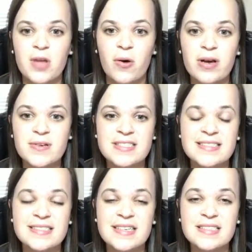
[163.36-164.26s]
Oils
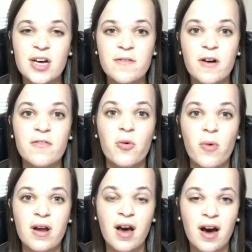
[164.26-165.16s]
consist of over
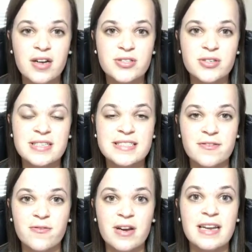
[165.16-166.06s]
100
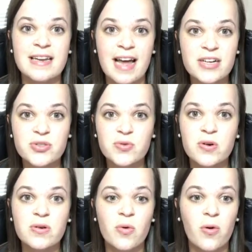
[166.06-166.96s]
different
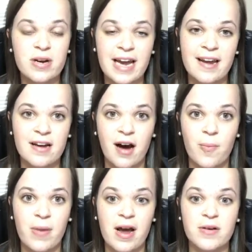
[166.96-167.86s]
natural organic
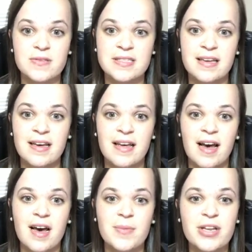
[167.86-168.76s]
compounds.
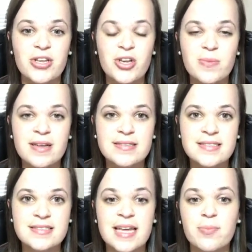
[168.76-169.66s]
In
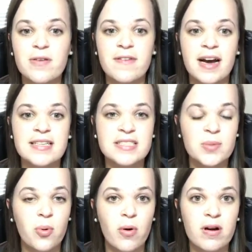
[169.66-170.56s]
humans, they provide
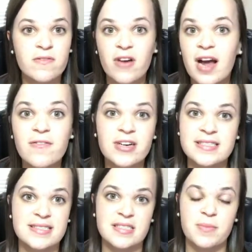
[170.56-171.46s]
support for every
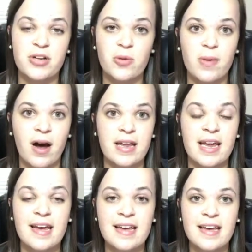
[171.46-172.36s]
system in your
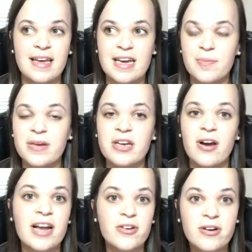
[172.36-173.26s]
body. It can be
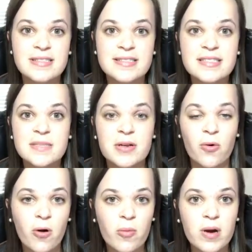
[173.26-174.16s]
your endocrine system and
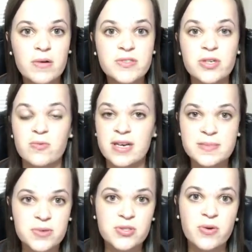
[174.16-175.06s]
hormones, your
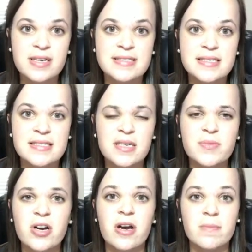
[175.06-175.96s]
respiratory
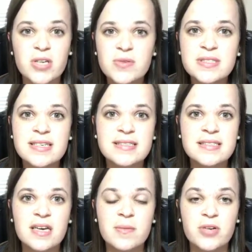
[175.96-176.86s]
system, your immune
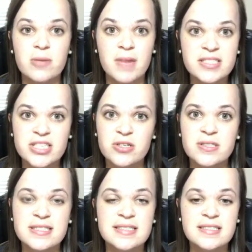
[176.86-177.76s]
system, your muscular
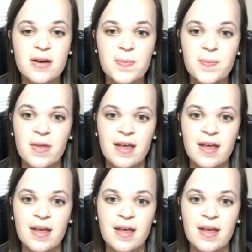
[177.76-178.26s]
system.